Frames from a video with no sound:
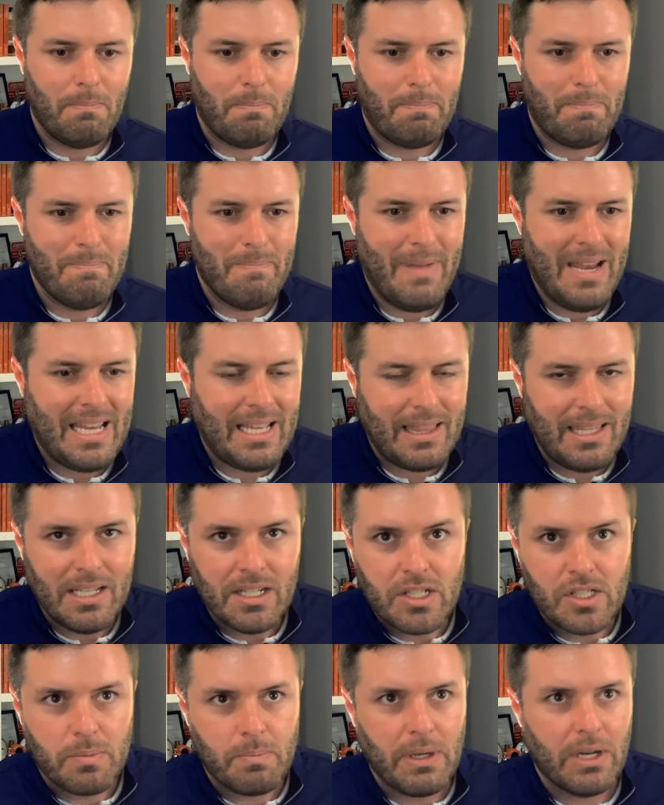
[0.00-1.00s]
make the
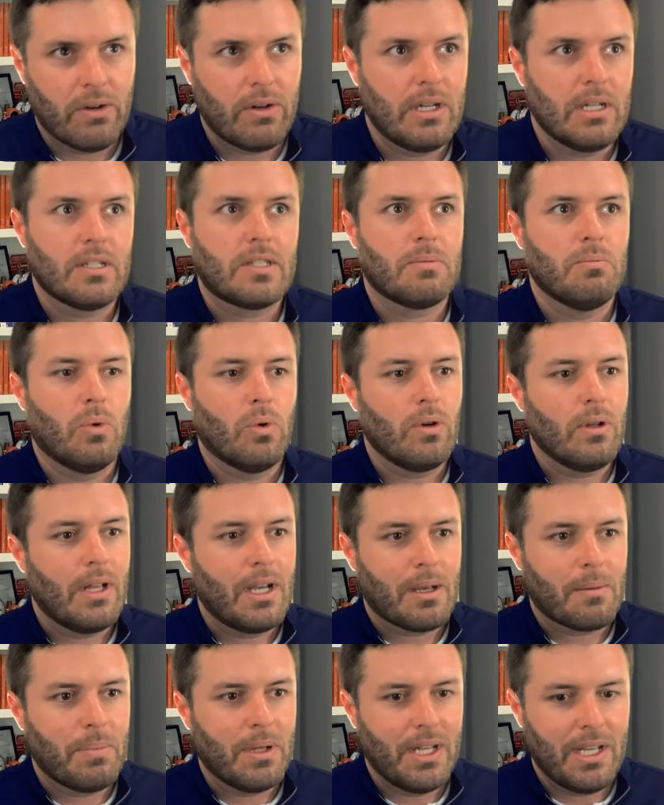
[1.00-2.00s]
experience more
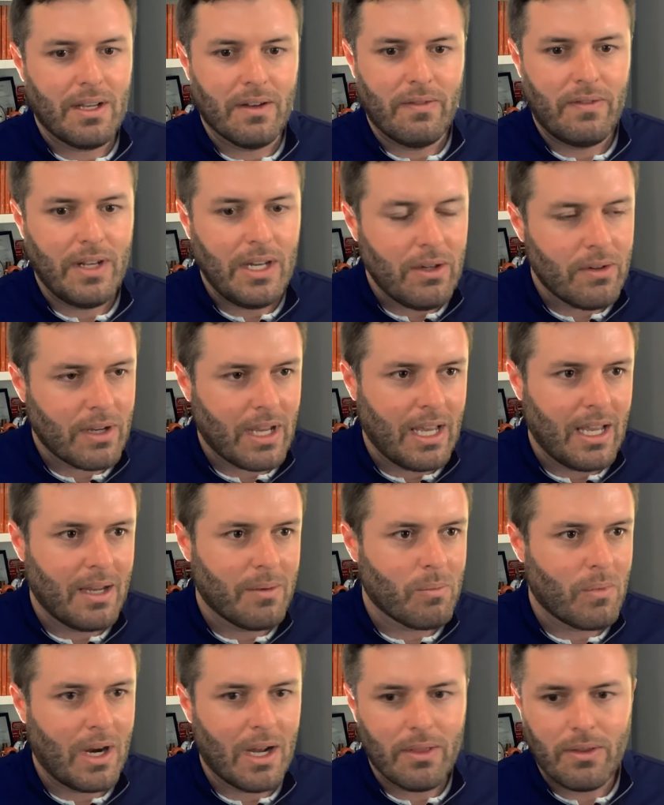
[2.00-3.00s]
like playing a video
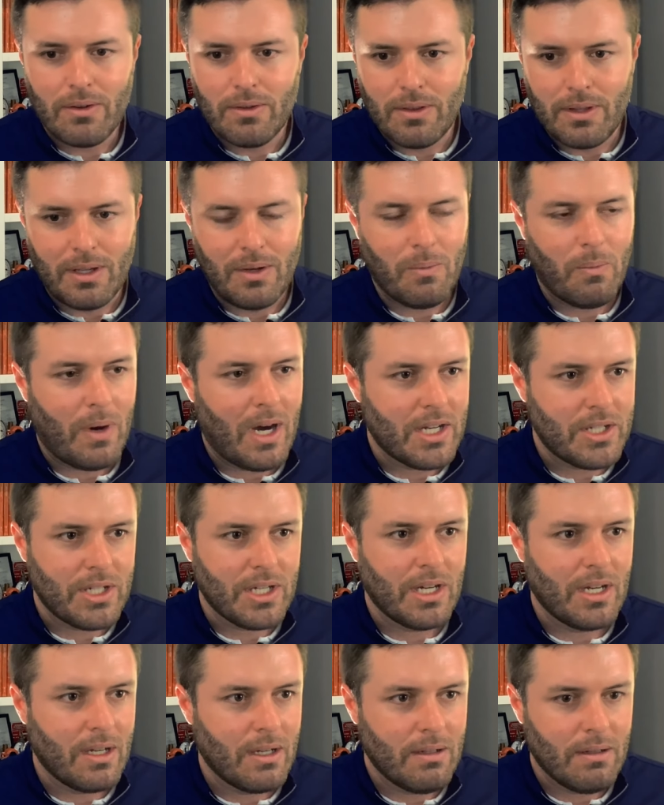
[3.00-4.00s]
game rather than
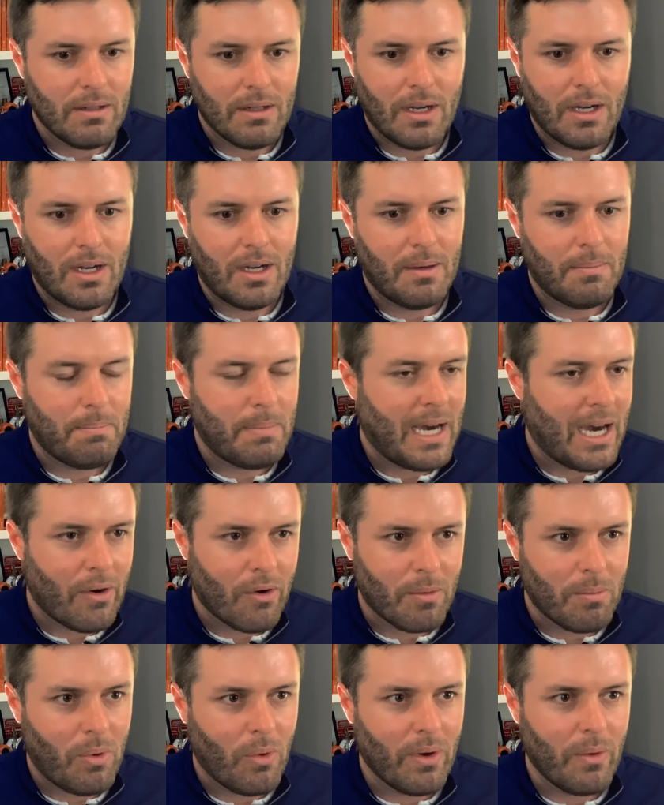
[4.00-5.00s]
watching a
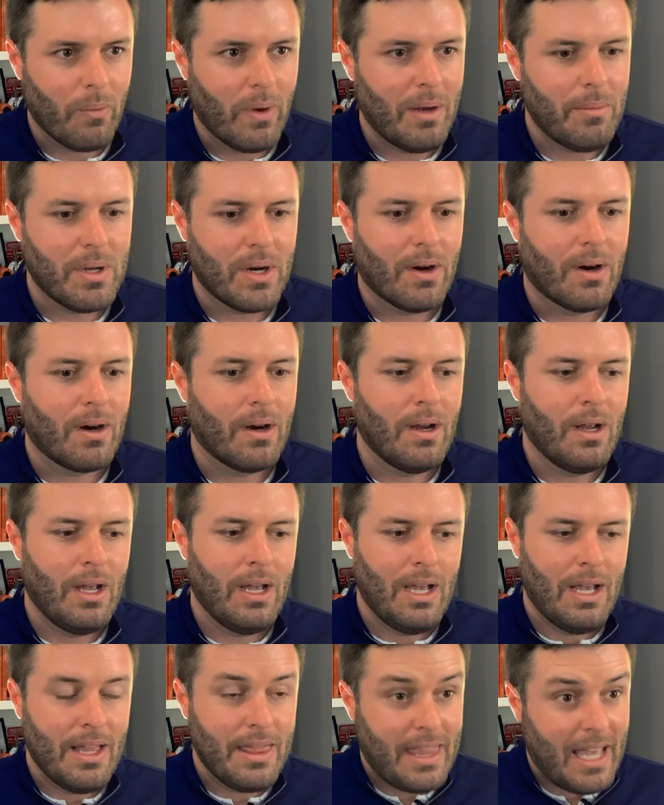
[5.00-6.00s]
PowerPoint webinar.
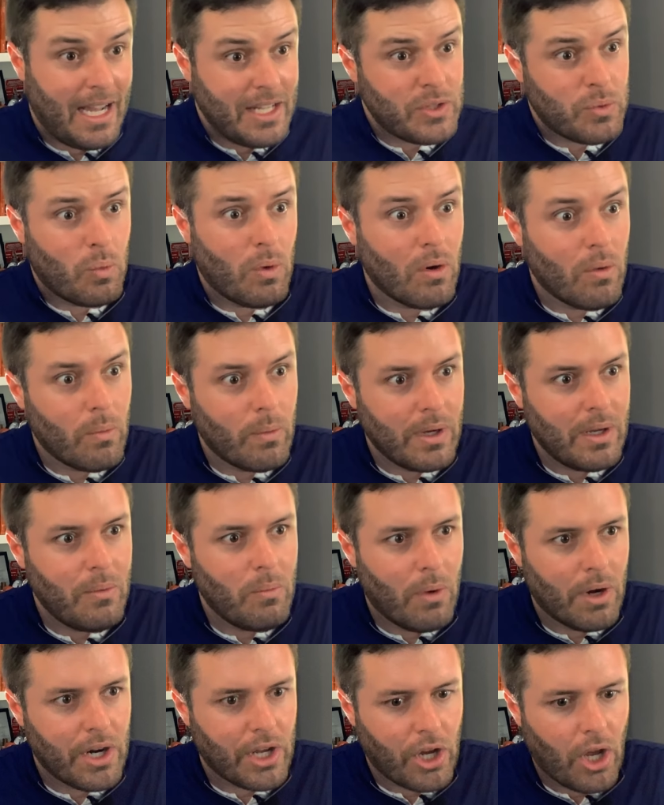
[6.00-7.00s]
That's where we
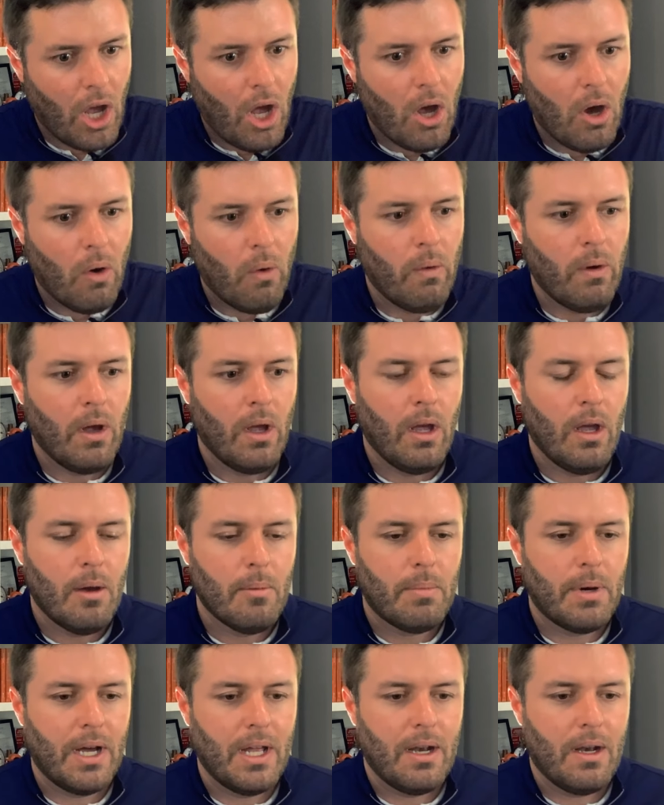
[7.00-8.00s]
want to go.
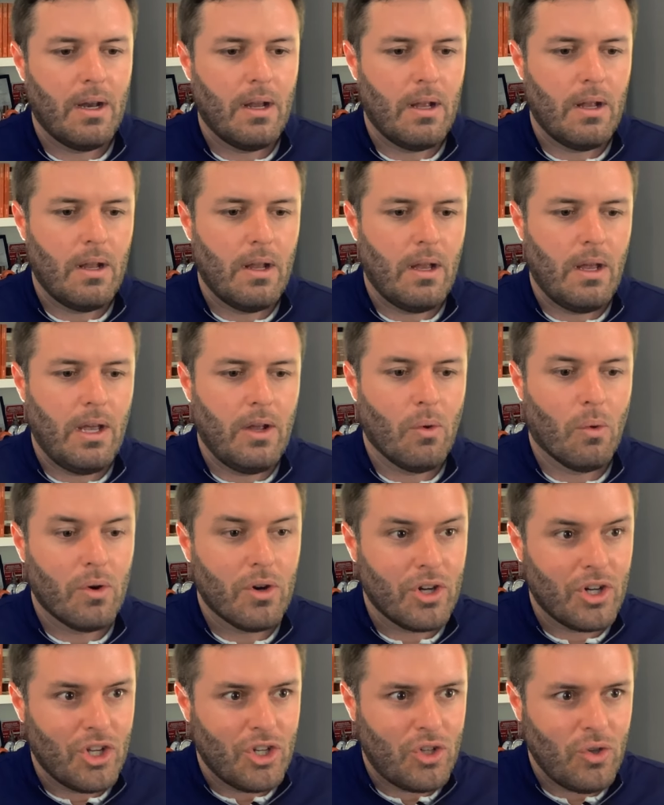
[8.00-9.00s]
But in
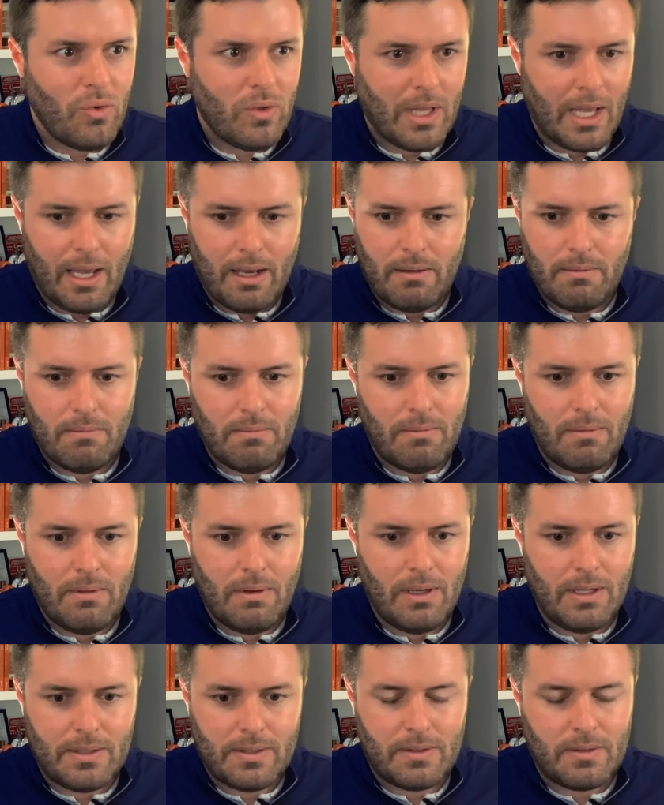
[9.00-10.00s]
order to do that,
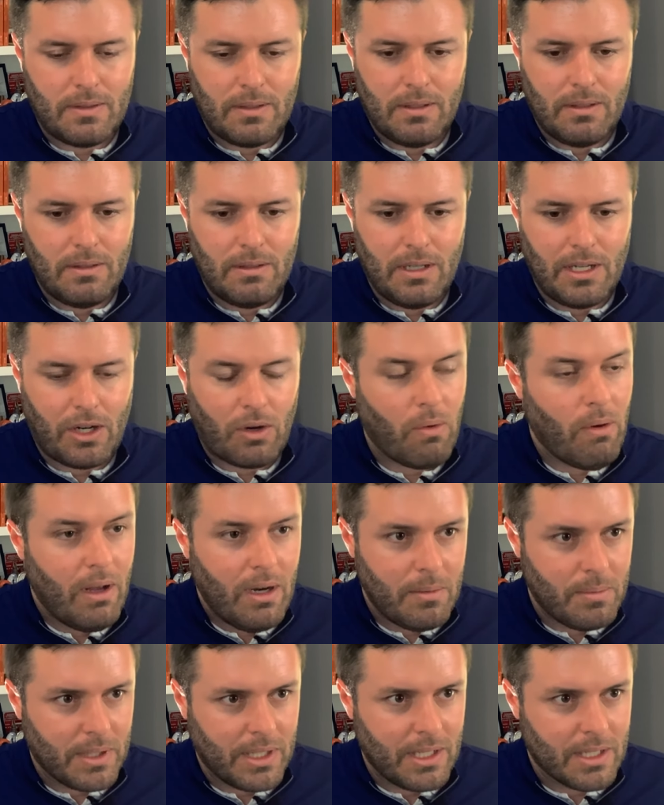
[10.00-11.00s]
it's
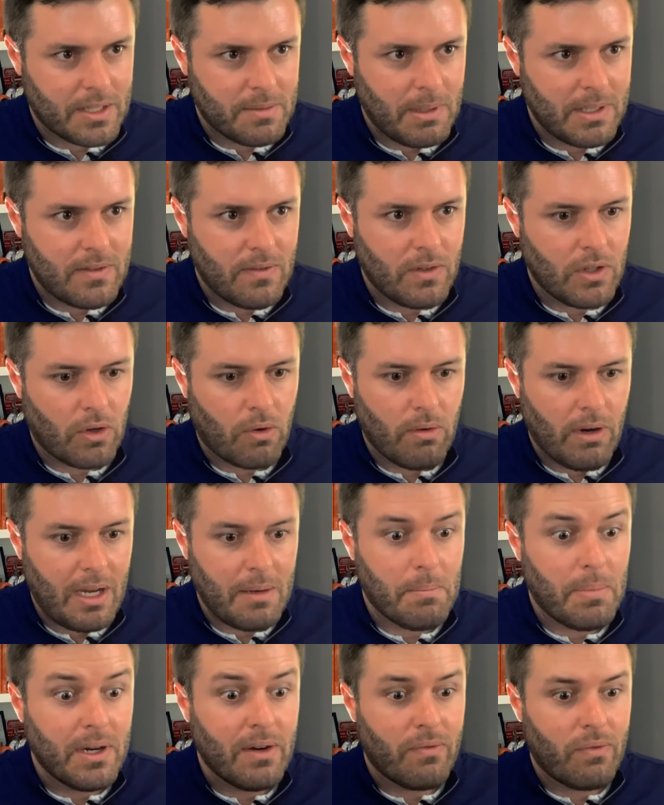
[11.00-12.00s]
incredibly expensive to
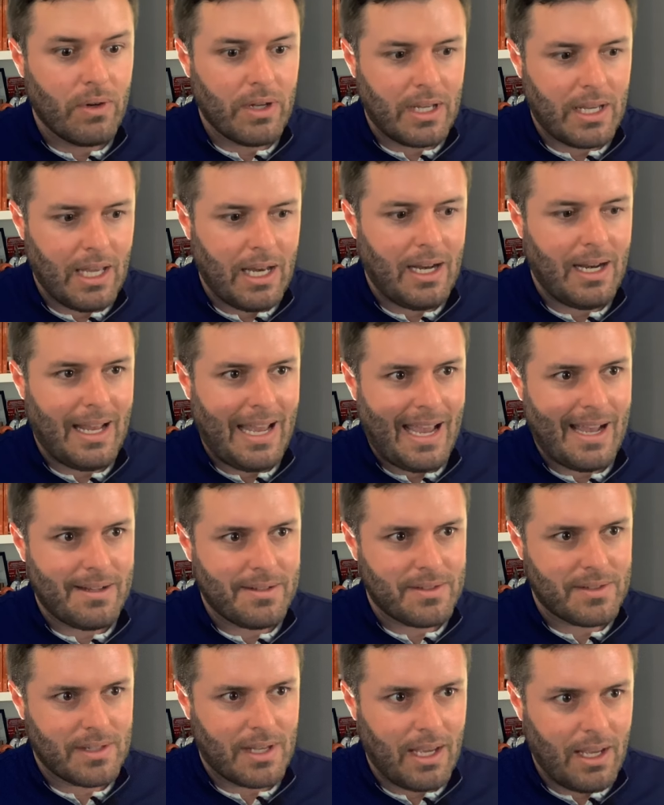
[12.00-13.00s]
create. But if we get it
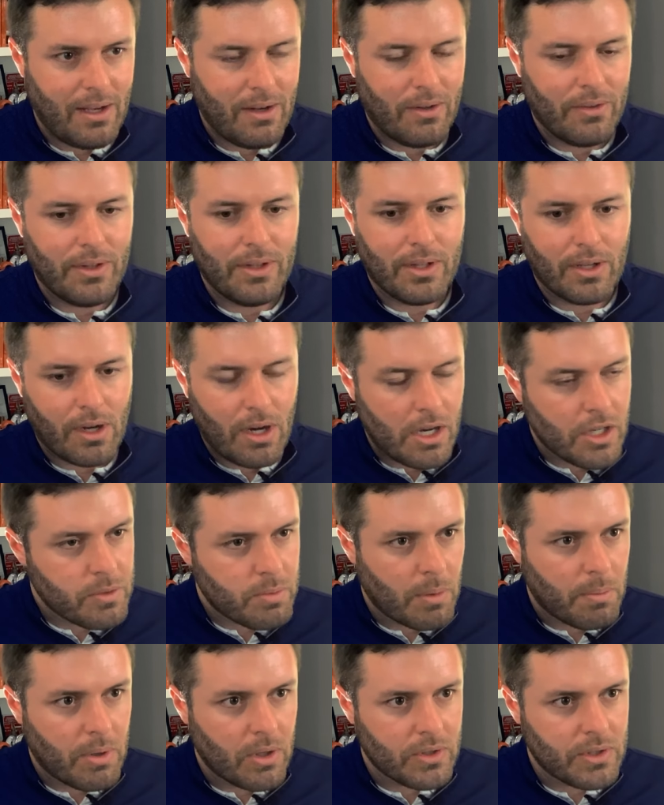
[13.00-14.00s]
at scale, then the cost
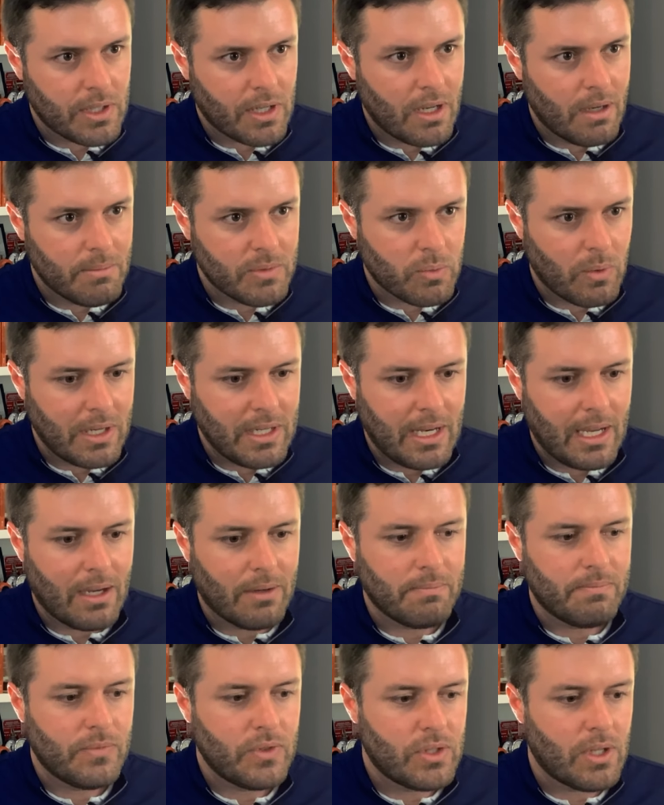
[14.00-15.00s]
per person comes way
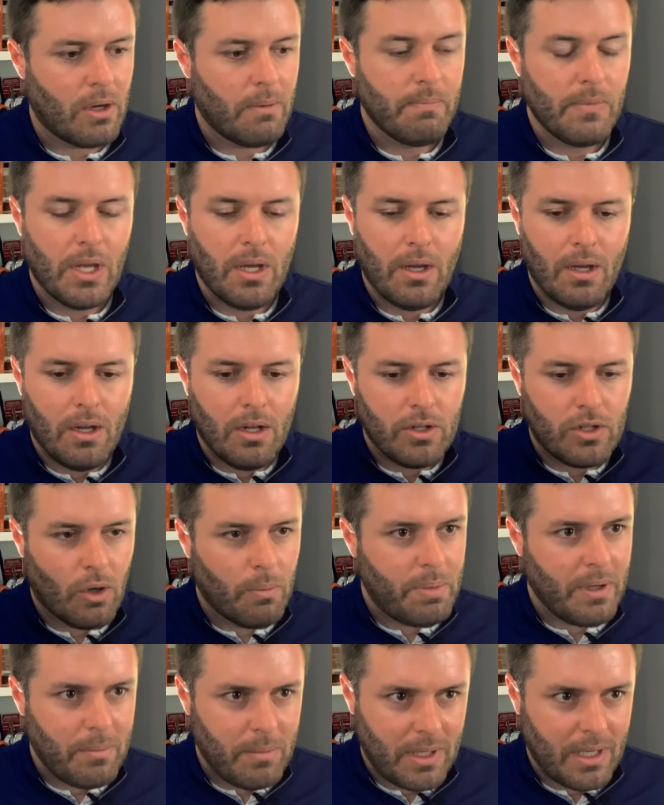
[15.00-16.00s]
down. So
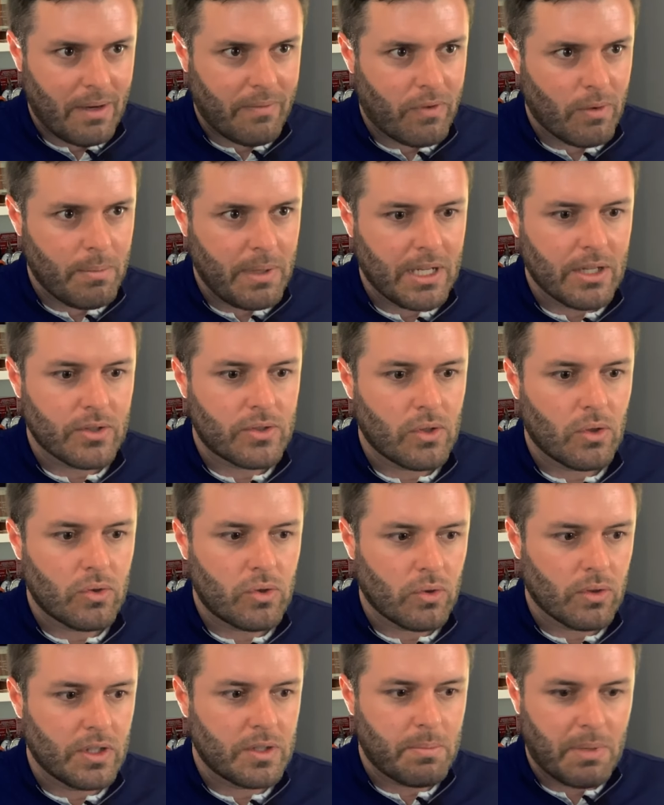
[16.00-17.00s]
don't beat me up for being a
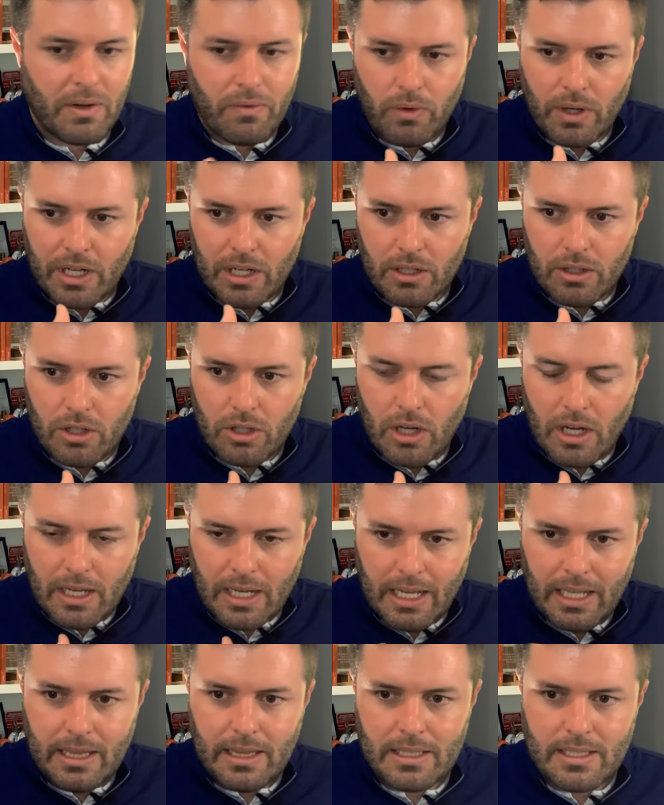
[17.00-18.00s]
socialist, but if we can
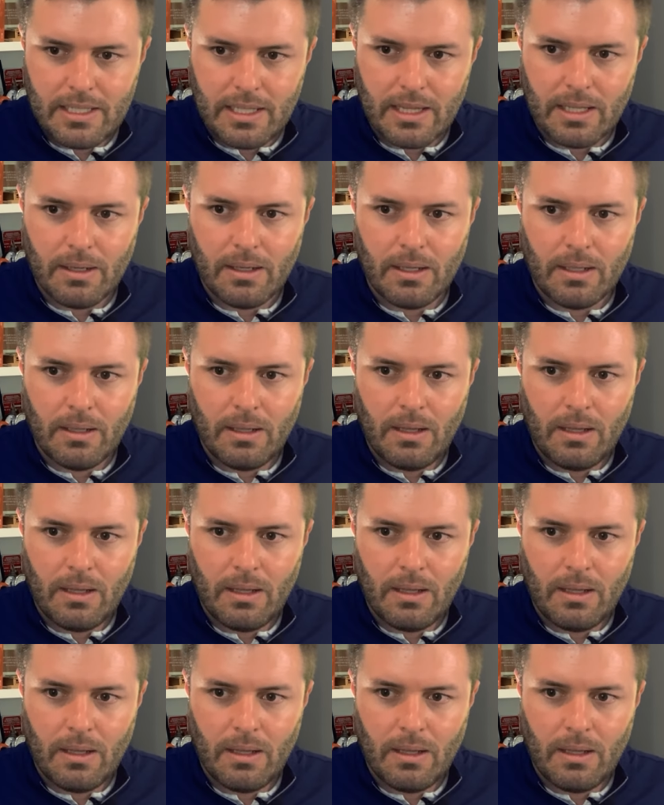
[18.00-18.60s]
get to the